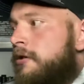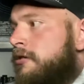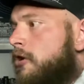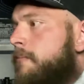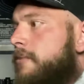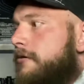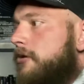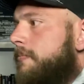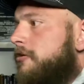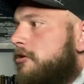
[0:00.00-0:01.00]
dumbbells
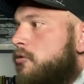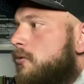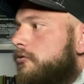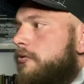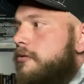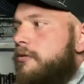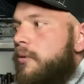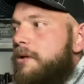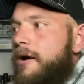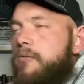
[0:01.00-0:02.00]
up to 220
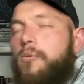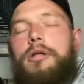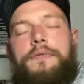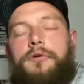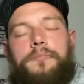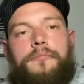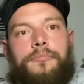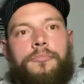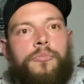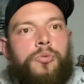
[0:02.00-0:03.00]
pounds, whatever,
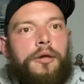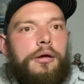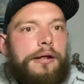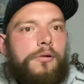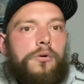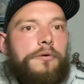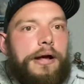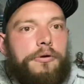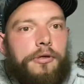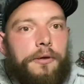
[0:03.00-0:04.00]
and look
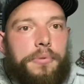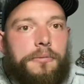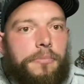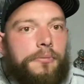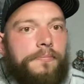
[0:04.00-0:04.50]
around at the people.